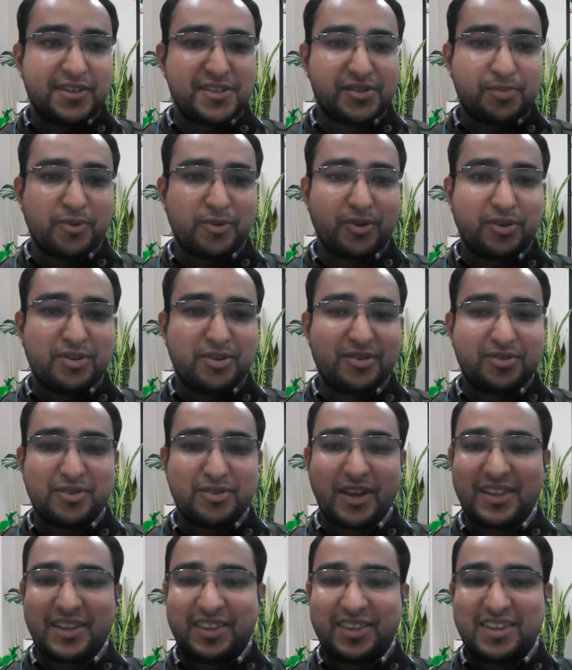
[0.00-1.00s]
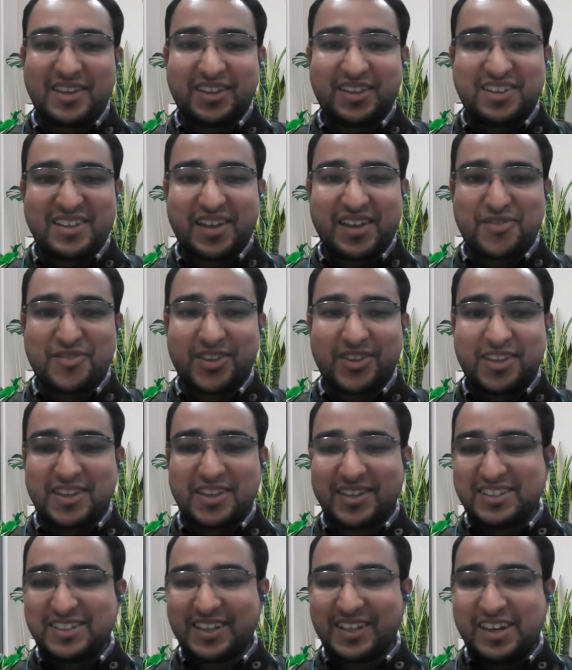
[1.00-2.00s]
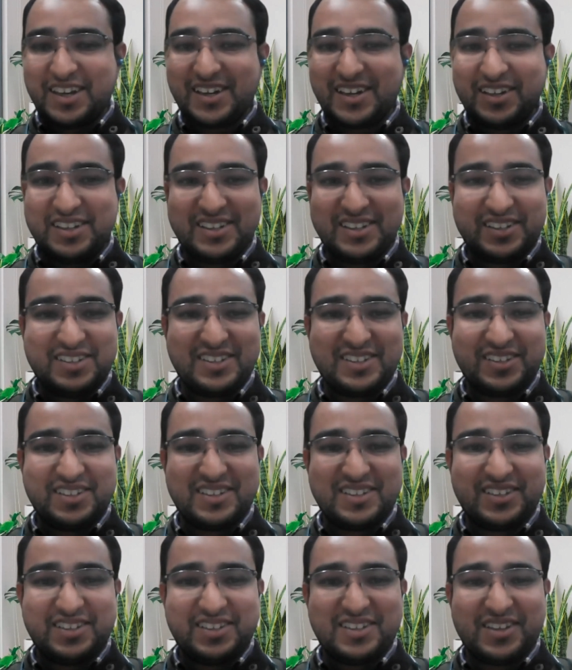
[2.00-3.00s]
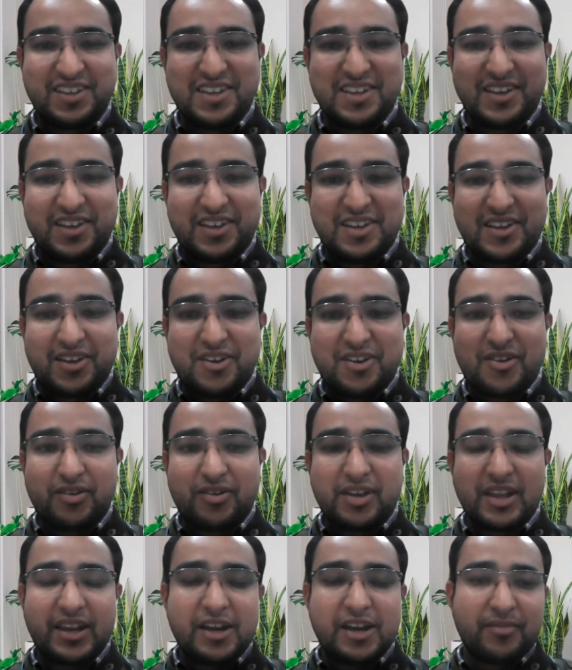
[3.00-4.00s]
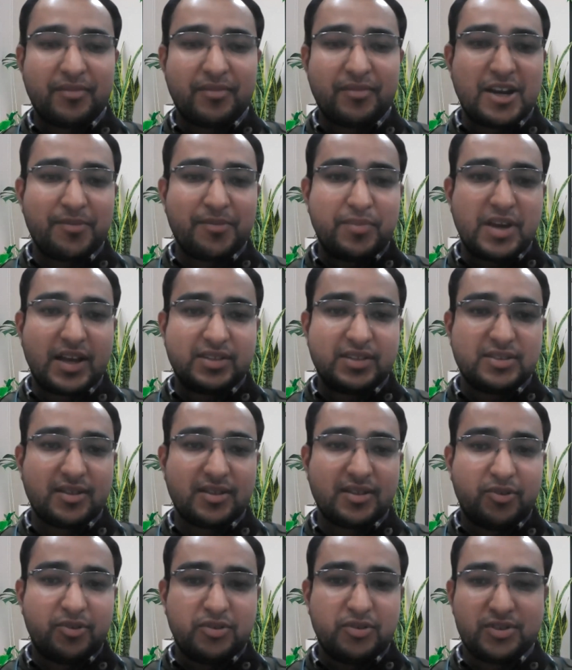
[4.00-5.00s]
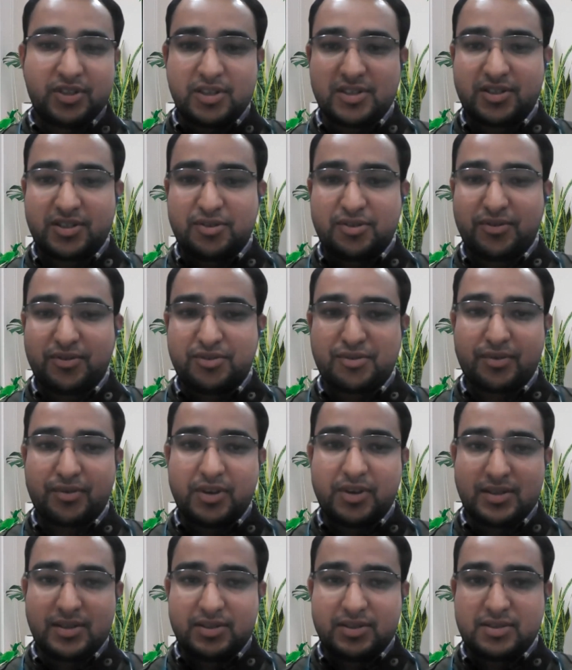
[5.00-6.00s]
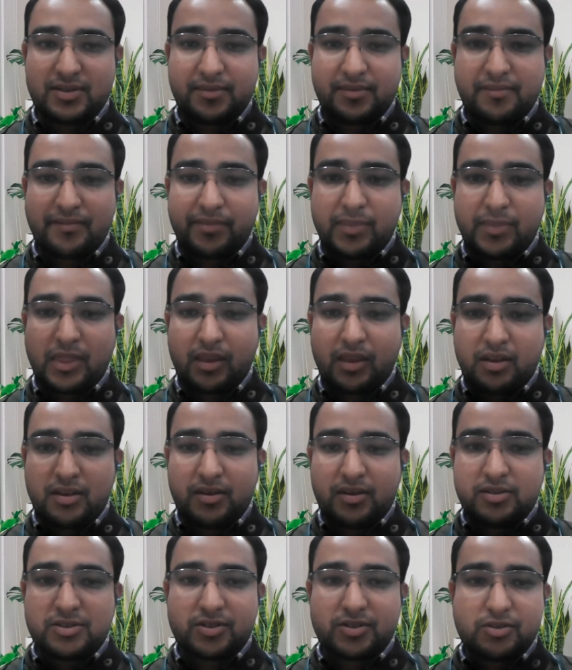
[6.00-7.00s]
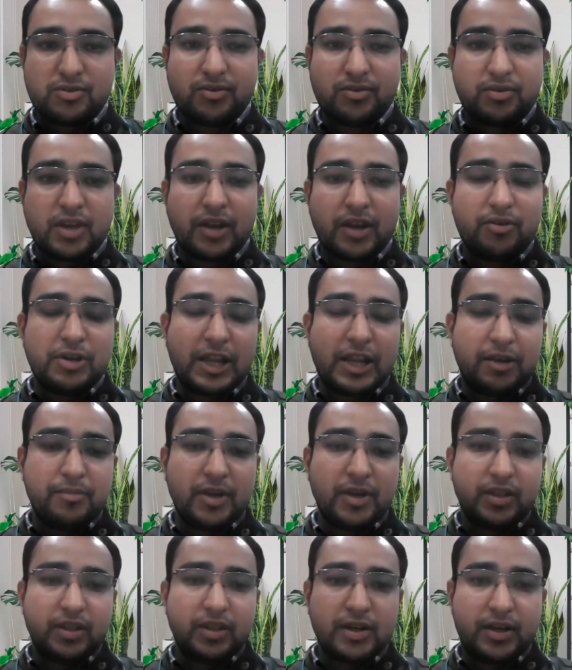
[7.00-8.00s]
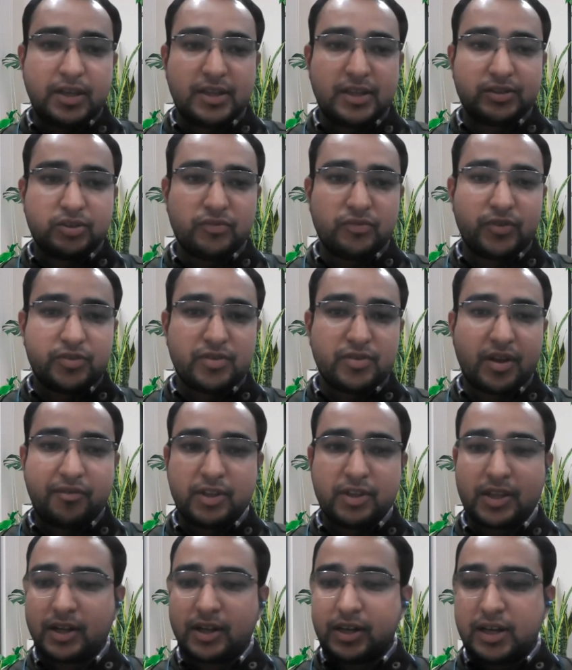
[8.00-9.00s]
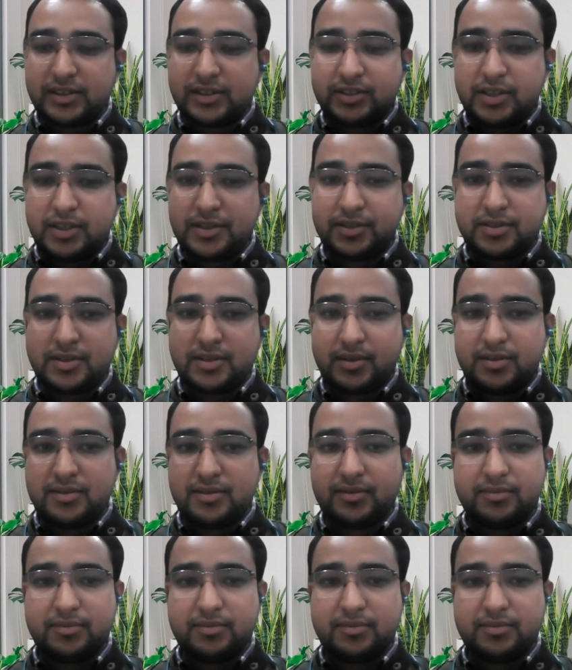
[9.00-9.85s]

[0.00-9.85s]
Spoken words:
any response, so I think everything is clear. Okay, let me ask some questions to you students. So can you tell me the days on which we're having the classes?